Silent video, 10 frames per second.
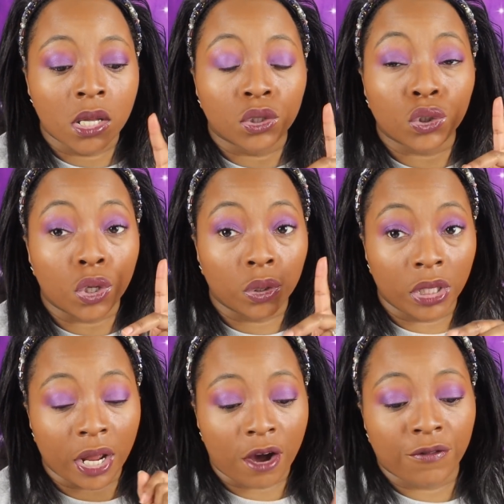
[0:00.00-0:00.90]
So
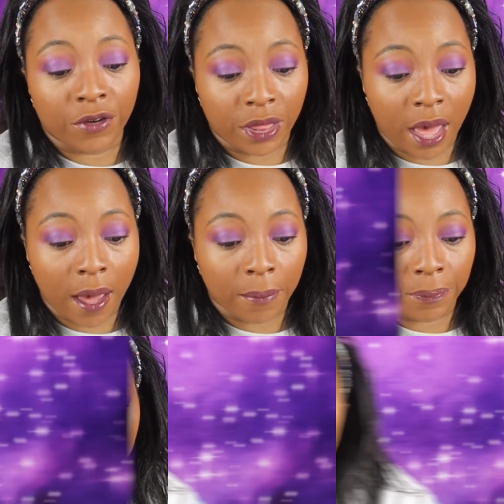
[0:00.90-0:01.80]
look out for that.
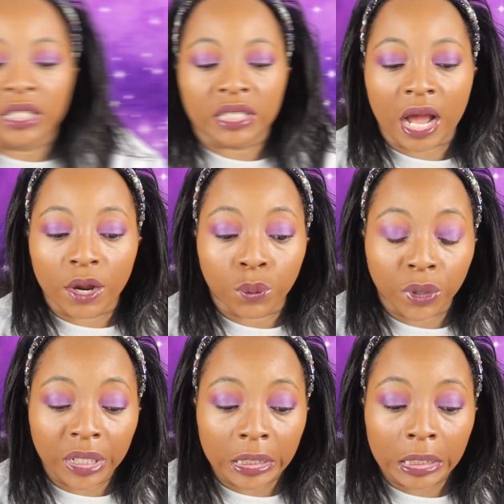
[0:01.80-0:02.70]
Okay,
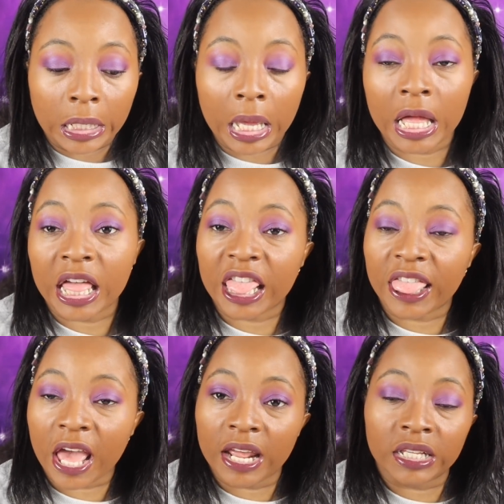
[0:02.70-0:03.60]
styrene,
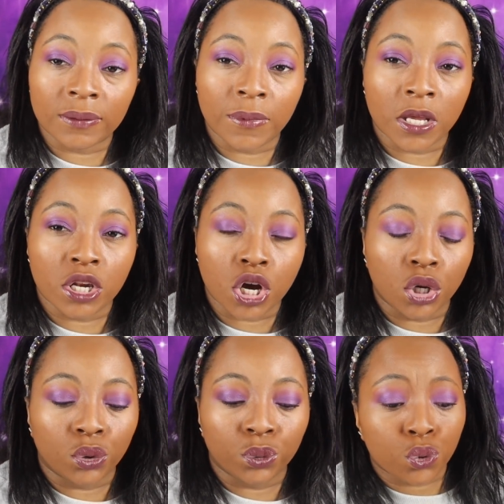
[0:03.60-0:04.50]
that has been
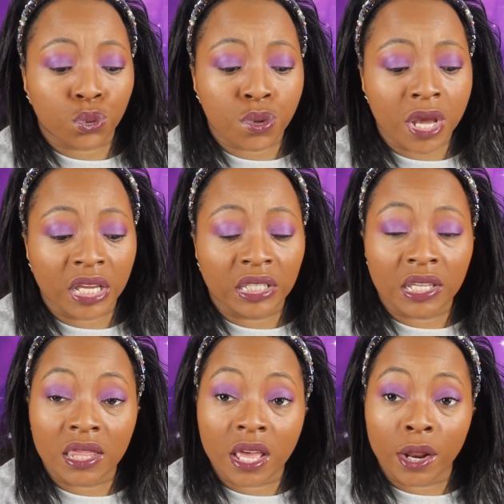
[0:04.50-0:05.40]
known to create
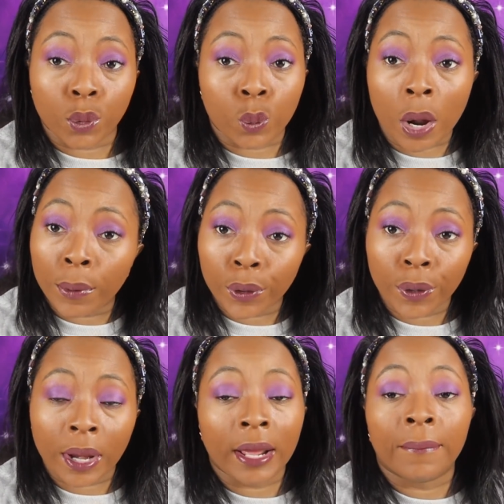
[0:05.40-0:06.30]
synthetic
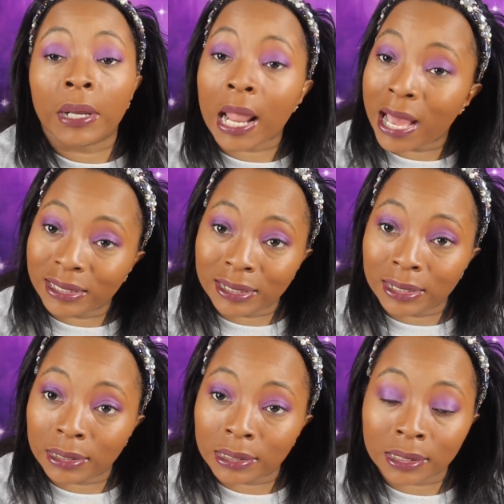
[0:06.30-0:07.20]
rubber and
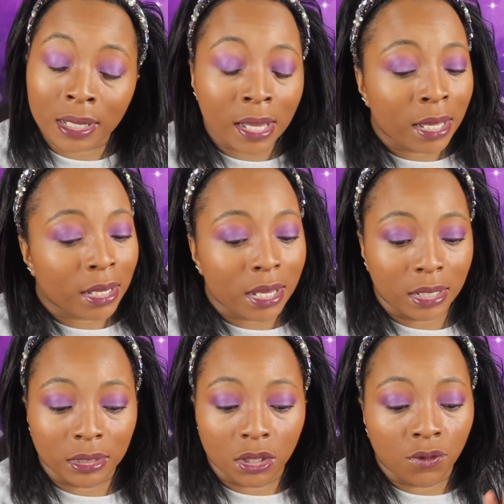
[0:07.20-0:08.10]
plastics.
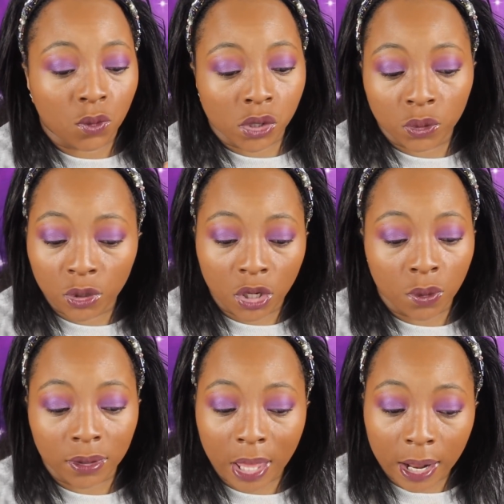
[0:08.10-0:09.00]
Yeah, so of course we don't
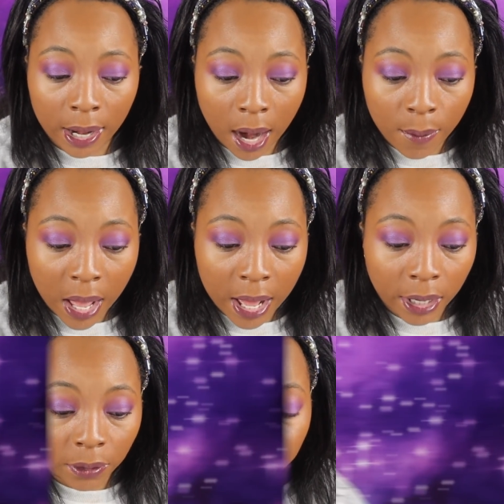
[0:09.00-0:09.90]
want that in our
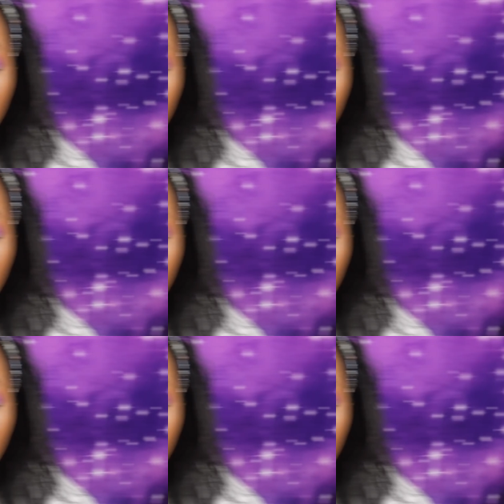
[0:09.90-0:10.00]
body.